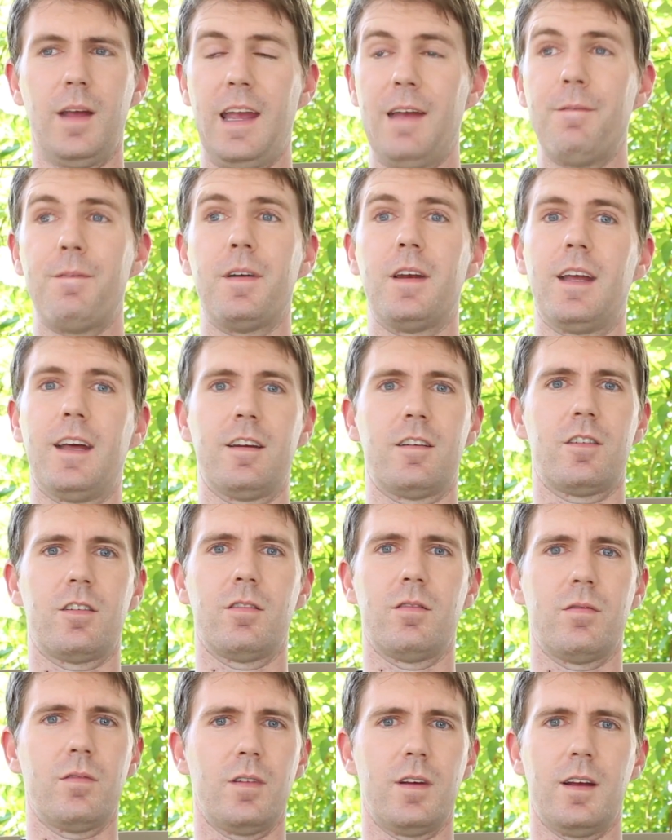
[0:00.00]
infinite
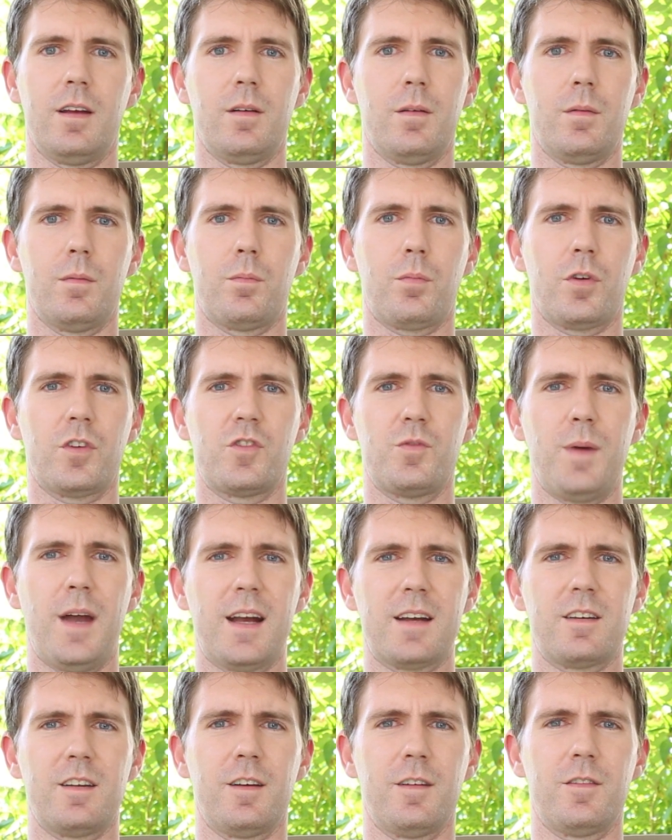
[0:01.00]

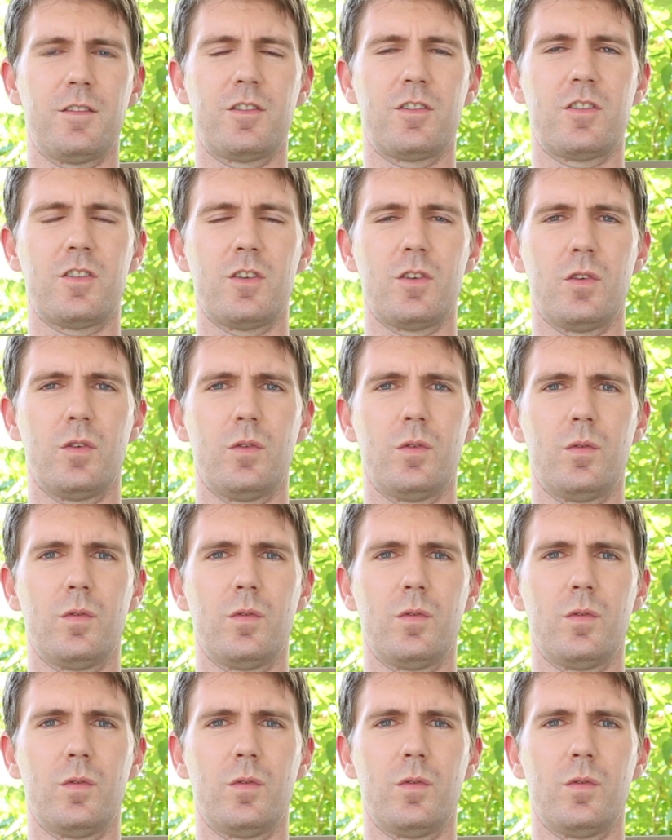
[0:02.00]
perspectives to,